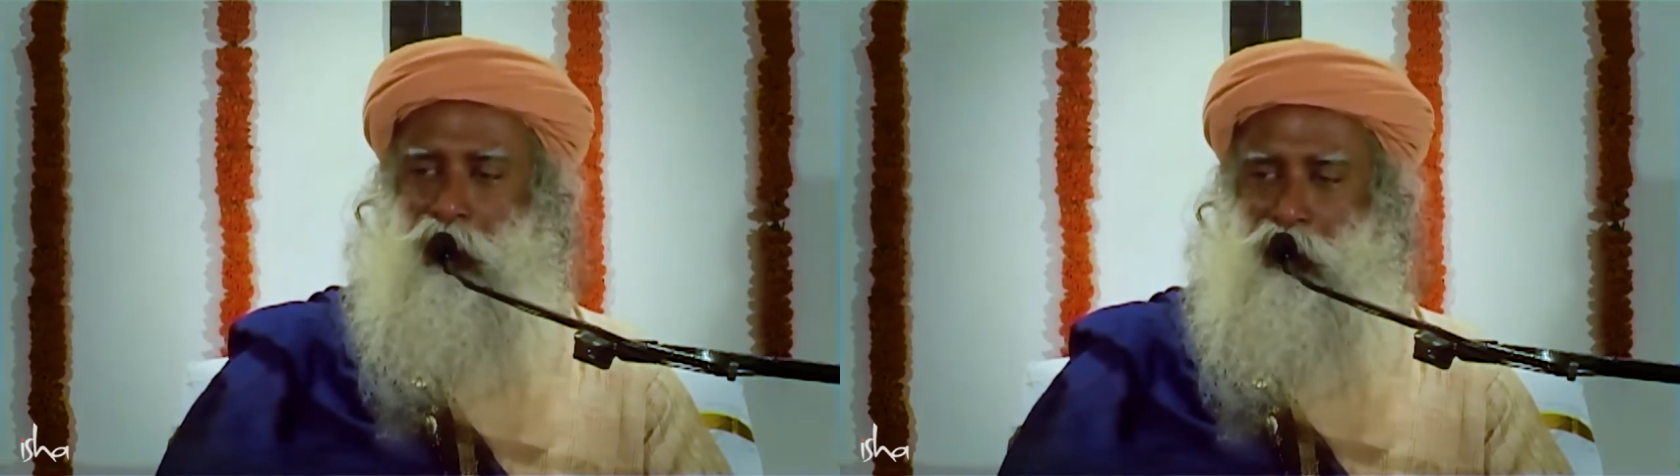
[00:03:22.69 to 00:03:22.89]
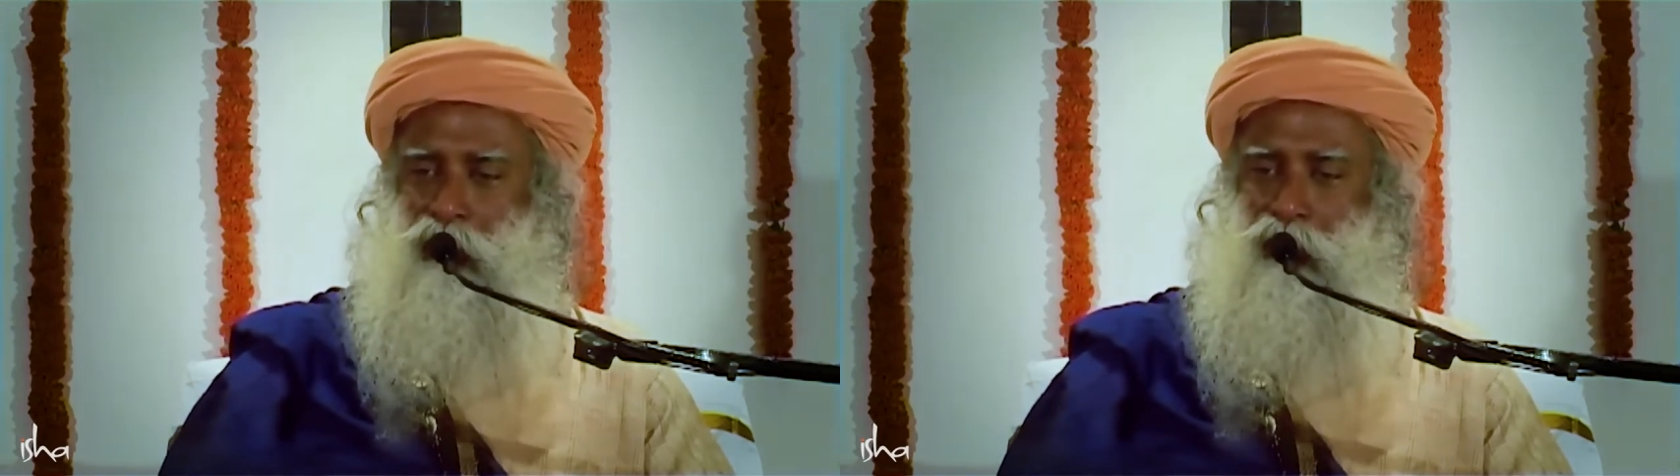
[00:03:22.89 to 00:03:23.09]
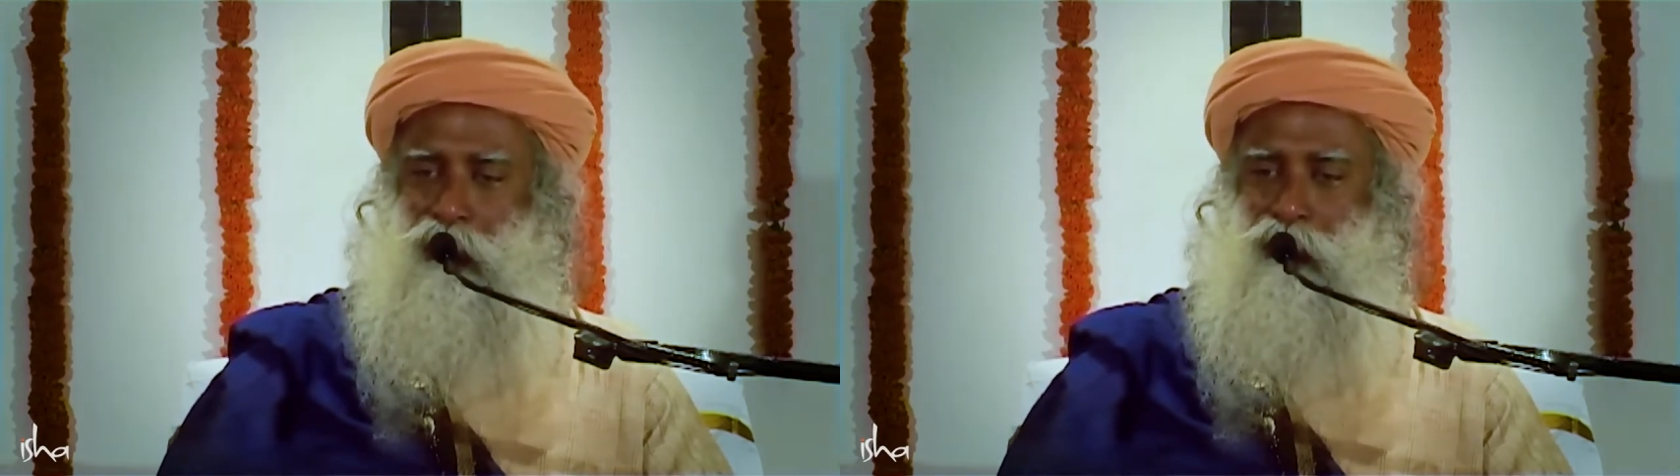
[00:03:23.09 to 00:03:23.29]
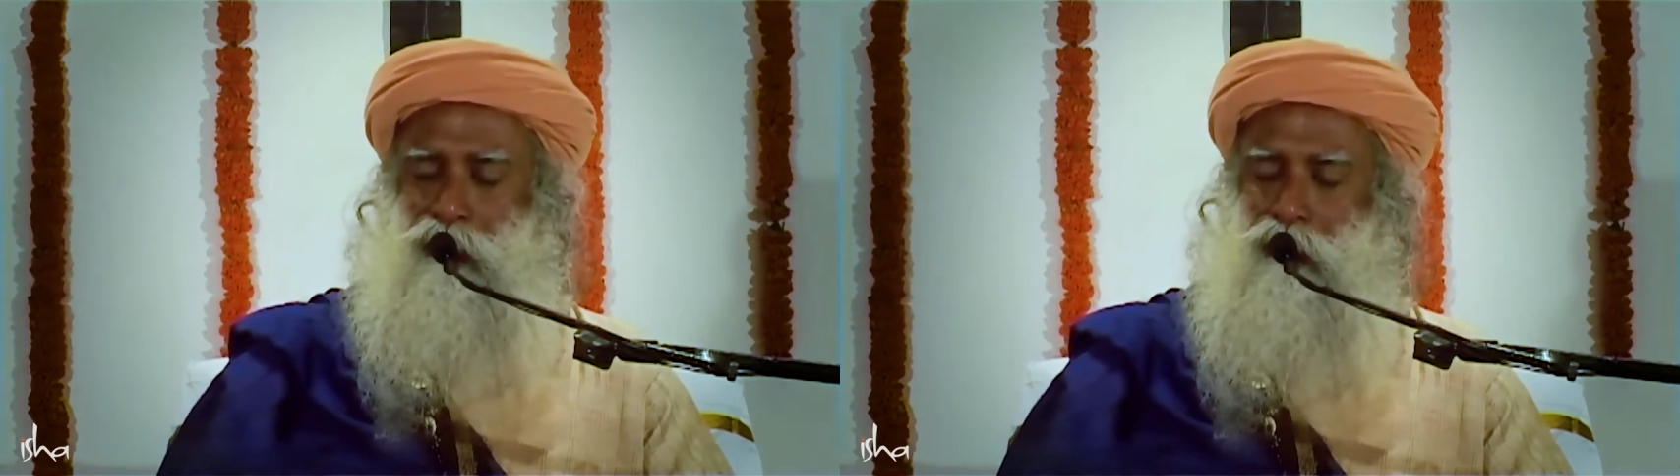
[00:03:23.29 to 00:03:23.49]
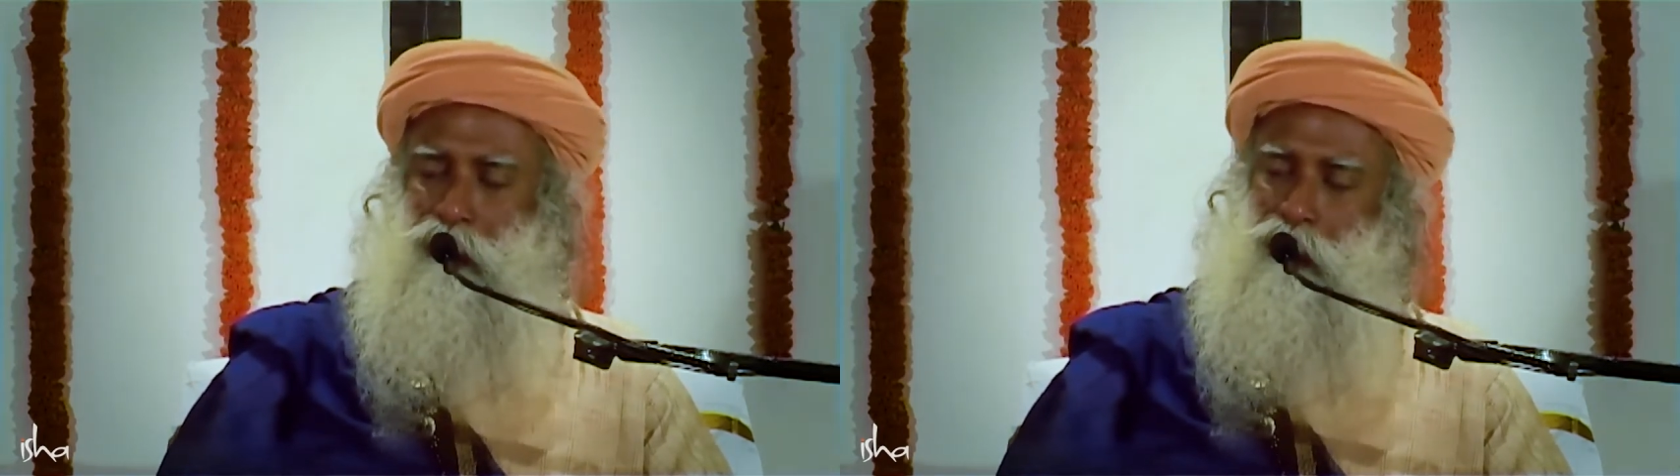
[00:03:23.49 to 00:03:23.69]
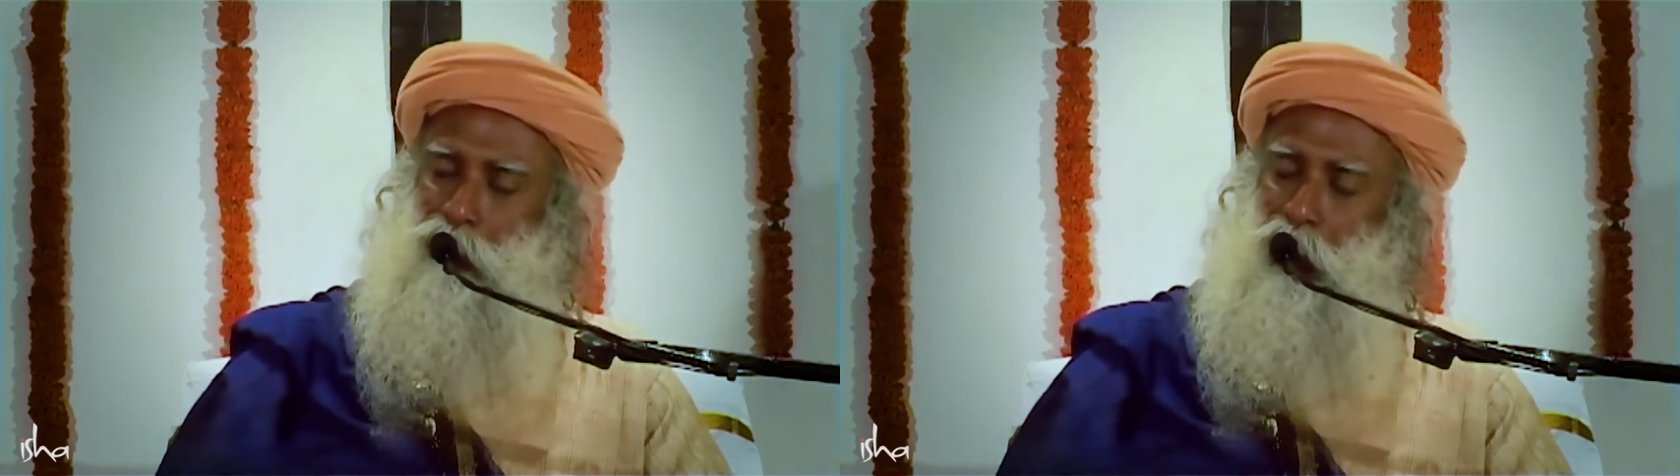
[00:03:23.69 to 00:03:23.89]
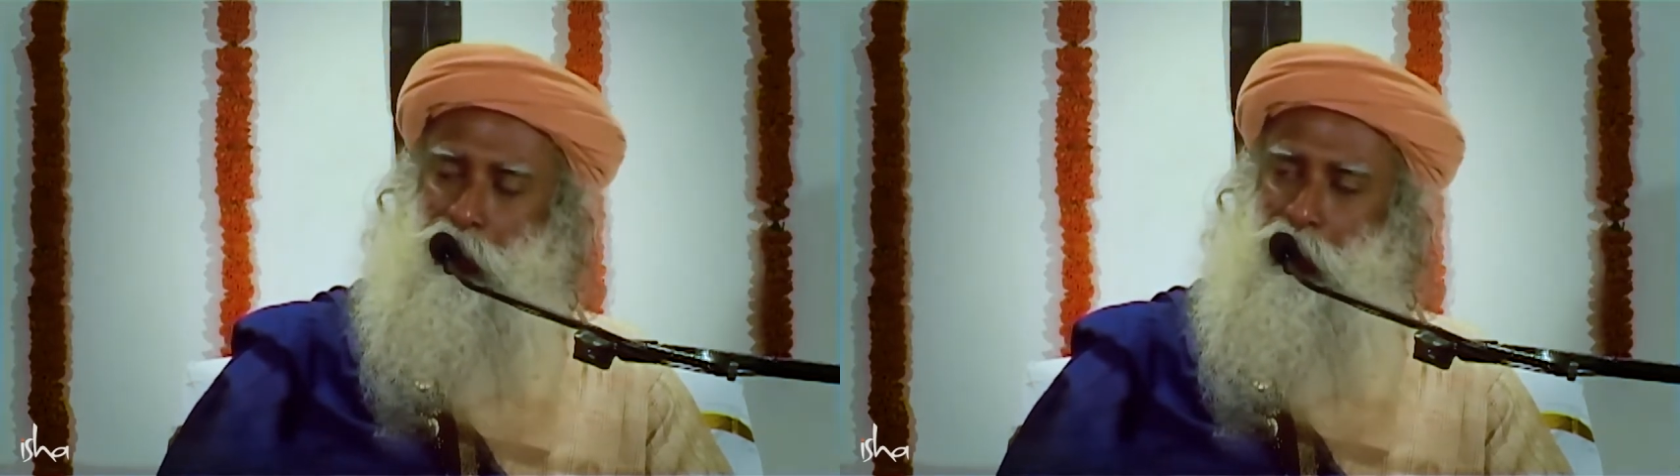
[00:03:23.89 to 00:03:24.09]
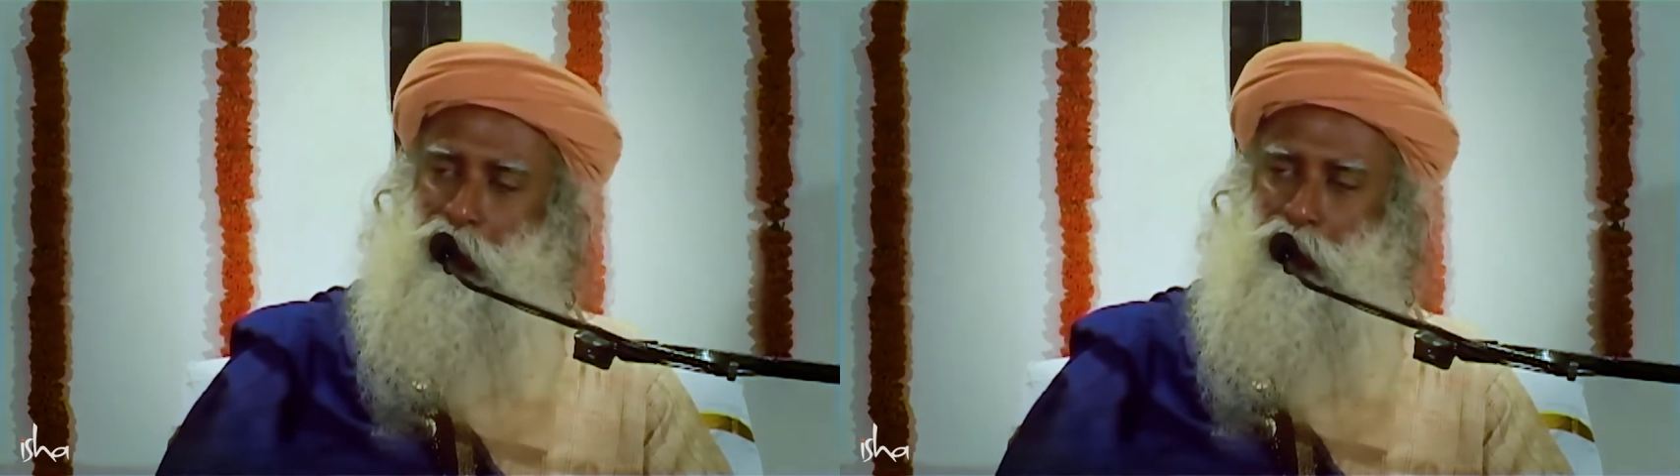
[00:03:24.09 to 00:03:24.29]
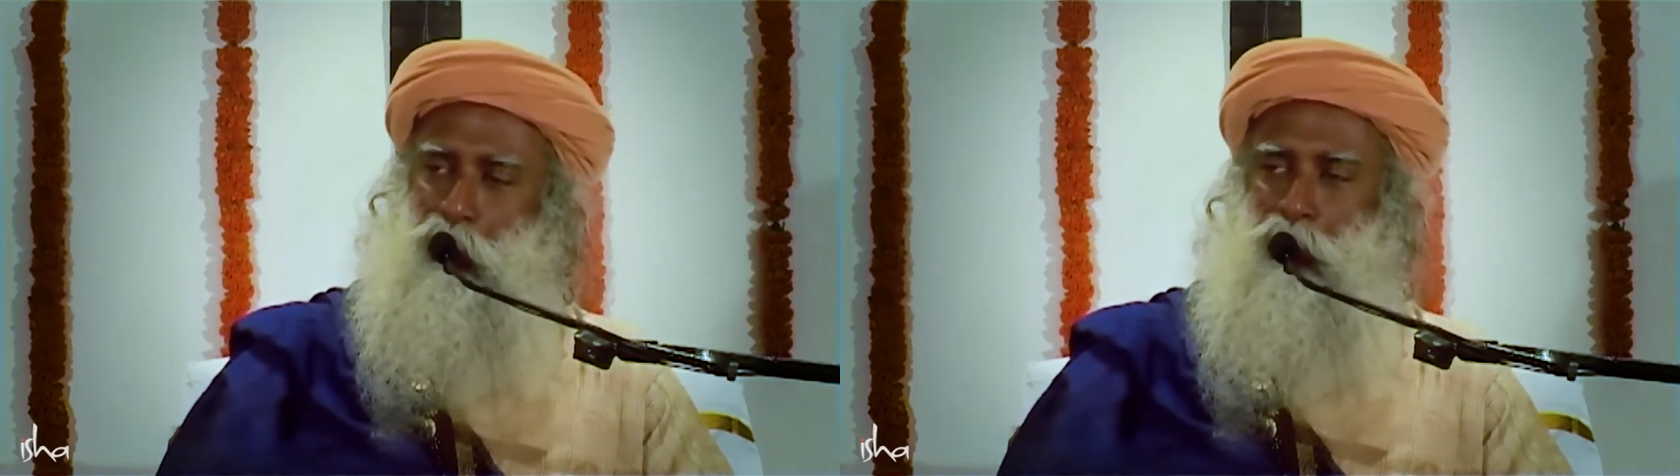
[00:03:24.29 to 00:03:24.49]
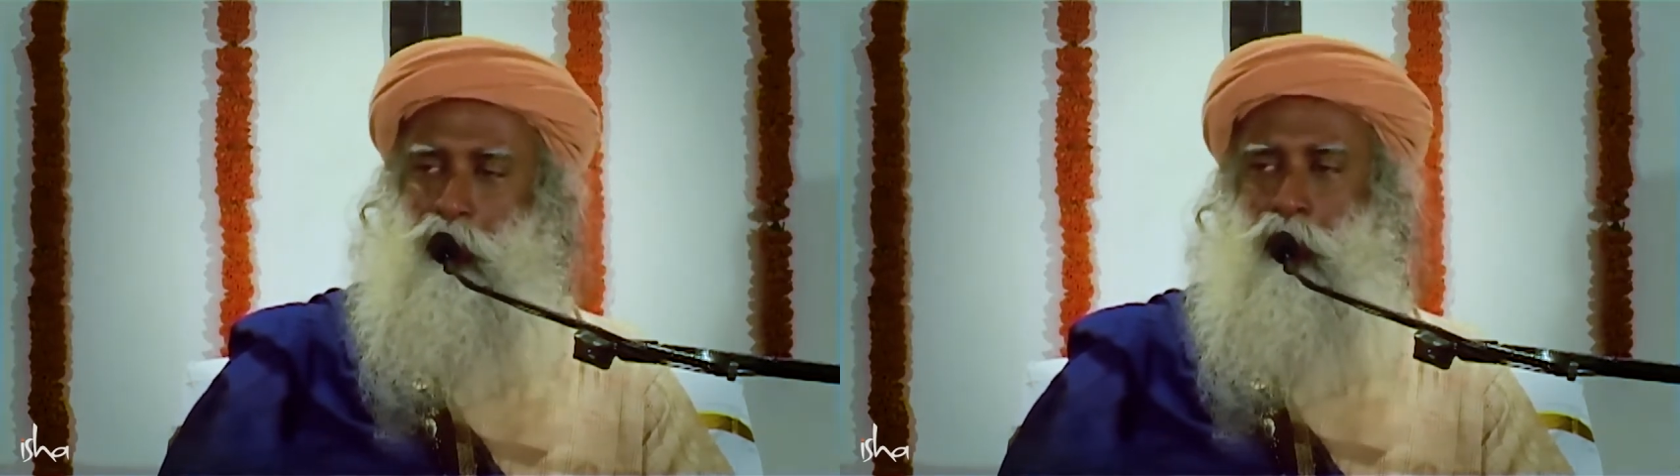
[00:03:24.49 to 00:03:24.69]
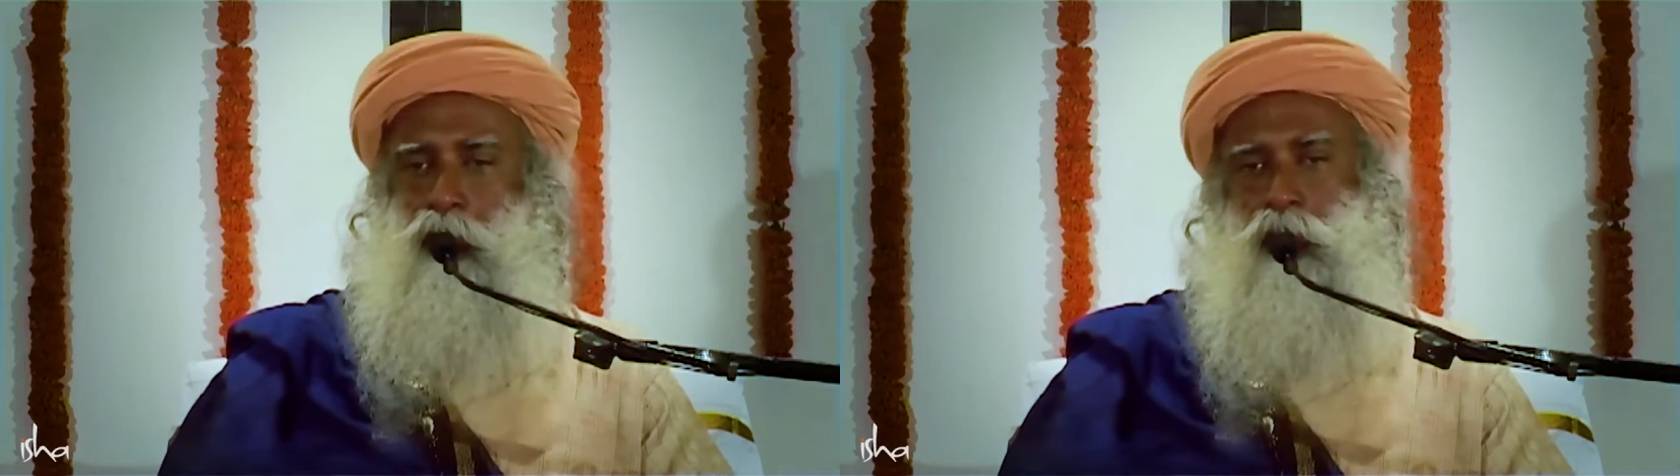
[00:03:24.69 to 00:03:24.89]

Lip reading: that, I really do not know.